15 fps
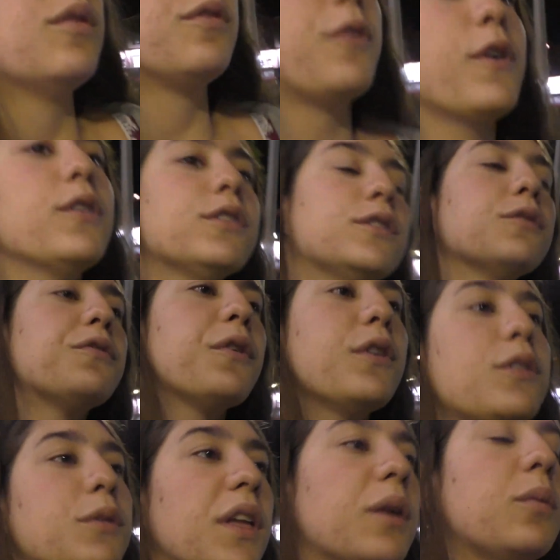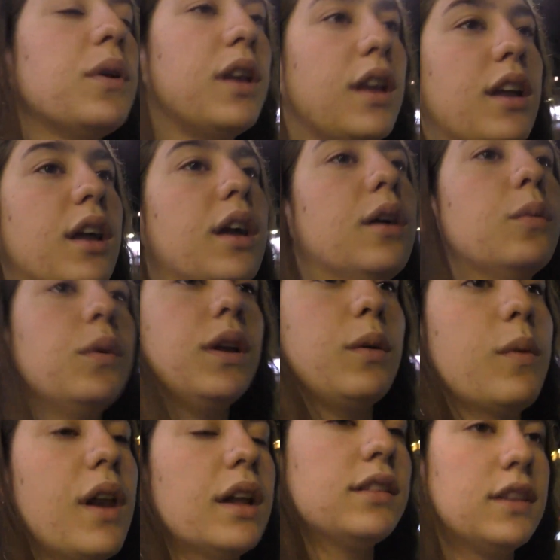first, first like we we
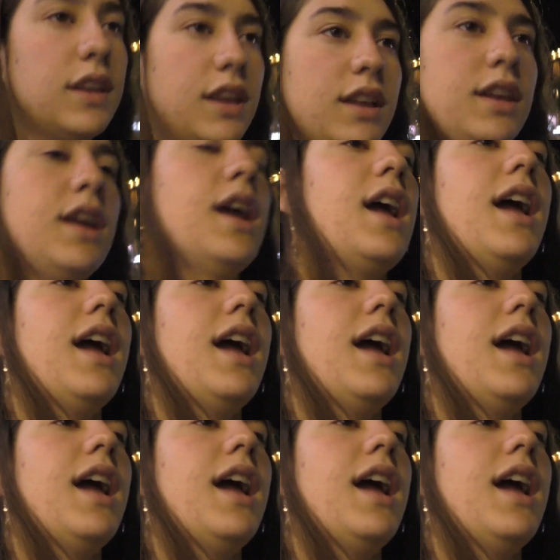went out to eat,